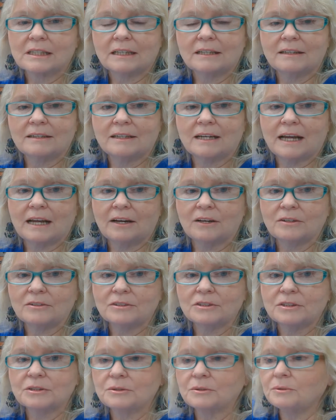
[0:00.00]
and how
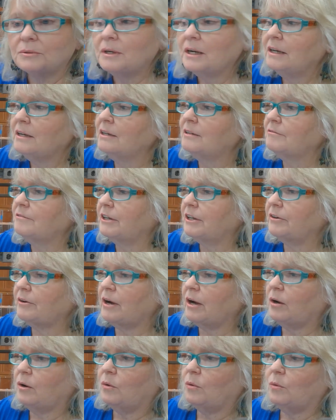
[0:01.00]
to figure
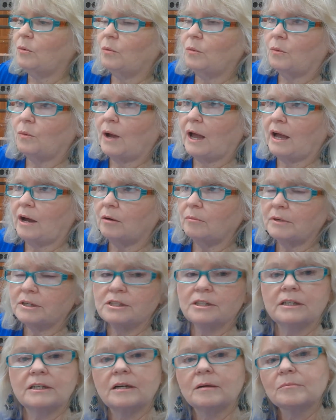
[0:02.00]
out how
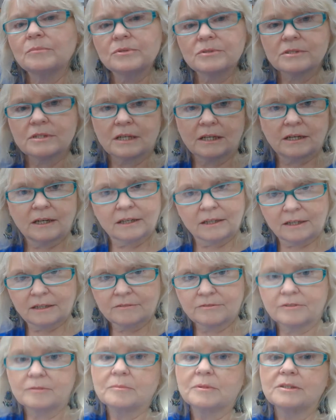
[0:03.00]
many numbers can I
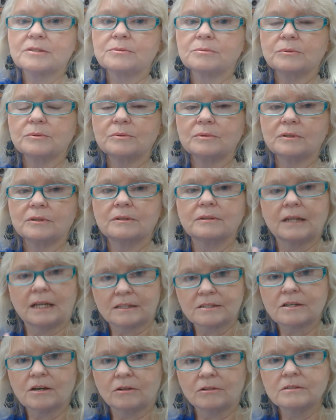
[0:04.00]
get from this ruler, and
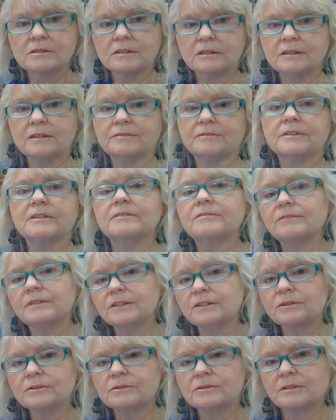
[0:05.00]
that's called significant
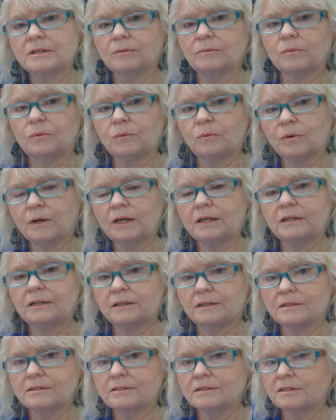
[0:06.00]
figures. What
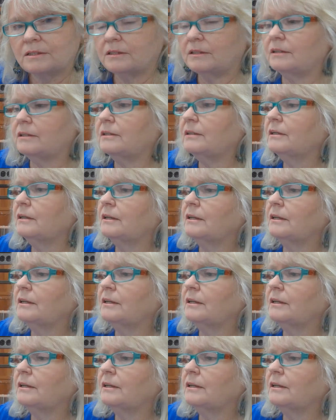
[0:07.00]
is the,